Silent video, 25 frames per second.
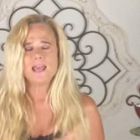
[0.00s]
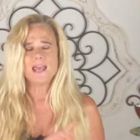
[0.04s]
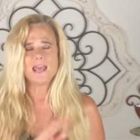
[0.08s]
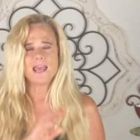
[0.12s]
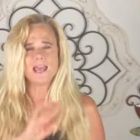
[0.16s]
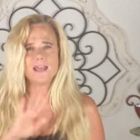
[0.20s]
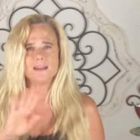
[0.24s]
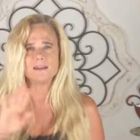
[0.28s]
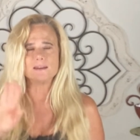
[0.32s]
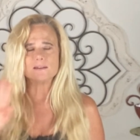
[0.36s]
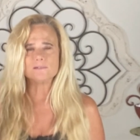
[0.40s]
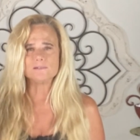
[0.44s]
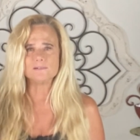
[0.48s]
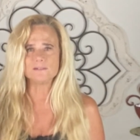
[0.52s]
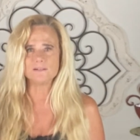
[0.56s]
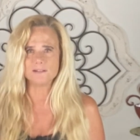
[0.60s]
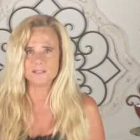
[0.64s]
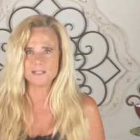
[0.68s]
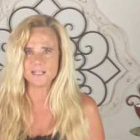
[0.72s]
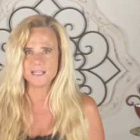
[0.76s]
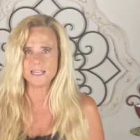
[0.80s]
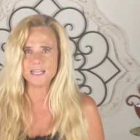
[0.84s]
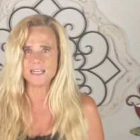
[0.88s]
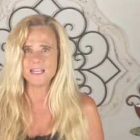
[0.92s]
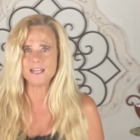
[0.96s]
and
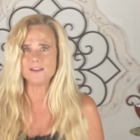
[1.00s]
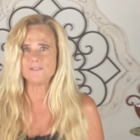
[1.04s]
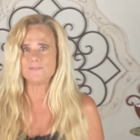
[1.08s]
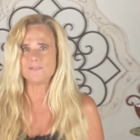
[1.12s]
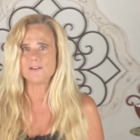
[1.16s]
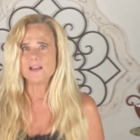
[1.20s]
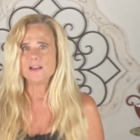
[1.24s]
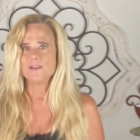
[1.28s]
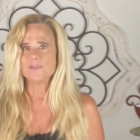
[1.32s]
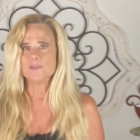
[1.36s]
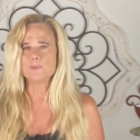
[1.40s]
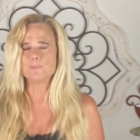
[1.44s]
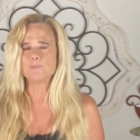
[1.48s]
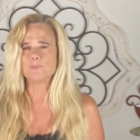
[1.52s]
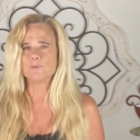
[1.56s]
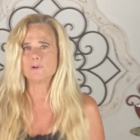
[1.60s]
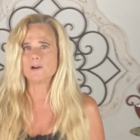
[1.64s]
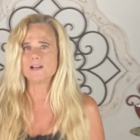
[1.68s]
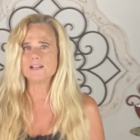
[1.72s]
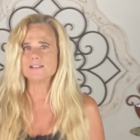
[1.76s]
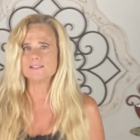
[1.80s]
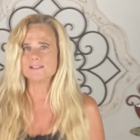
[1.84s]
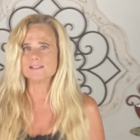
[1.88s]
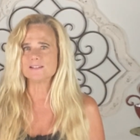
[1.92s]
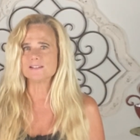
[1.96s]
leave the
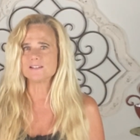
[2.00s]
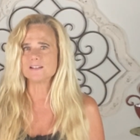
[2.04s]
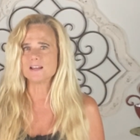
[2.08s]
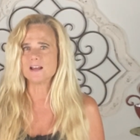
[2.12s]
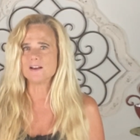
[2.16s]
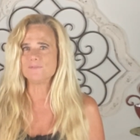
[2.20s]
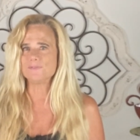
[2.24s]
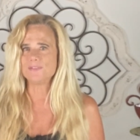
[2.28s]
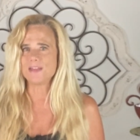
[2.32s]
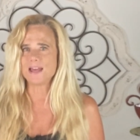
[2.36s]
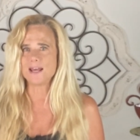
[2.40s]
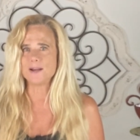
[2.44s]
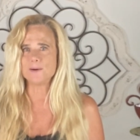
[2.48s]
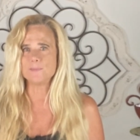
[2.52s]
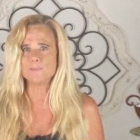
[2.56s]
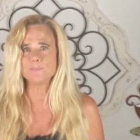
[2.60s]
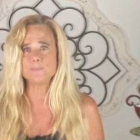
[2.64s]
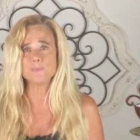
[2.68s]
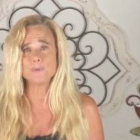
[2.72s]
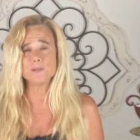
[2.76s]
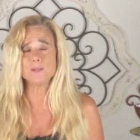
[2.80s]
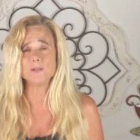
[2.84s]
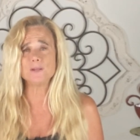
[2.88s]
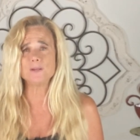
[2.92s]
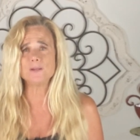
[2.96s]
presence of that
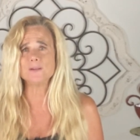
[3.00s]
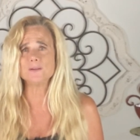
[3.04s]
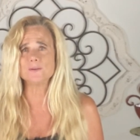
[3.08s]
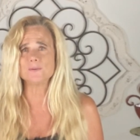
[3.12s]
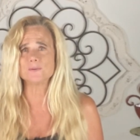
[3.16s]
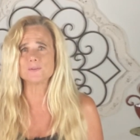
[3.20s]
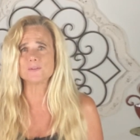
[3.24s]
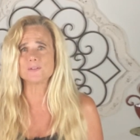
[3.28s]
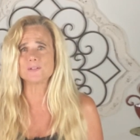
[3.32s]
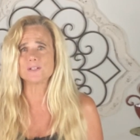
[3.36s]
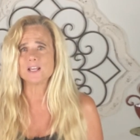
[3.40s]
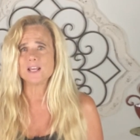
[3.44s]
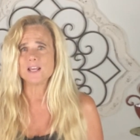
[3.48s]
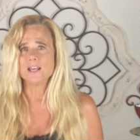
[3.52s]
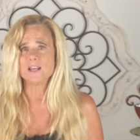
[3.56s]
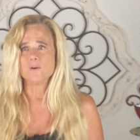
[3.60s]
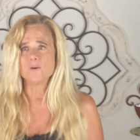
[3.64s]
abuse.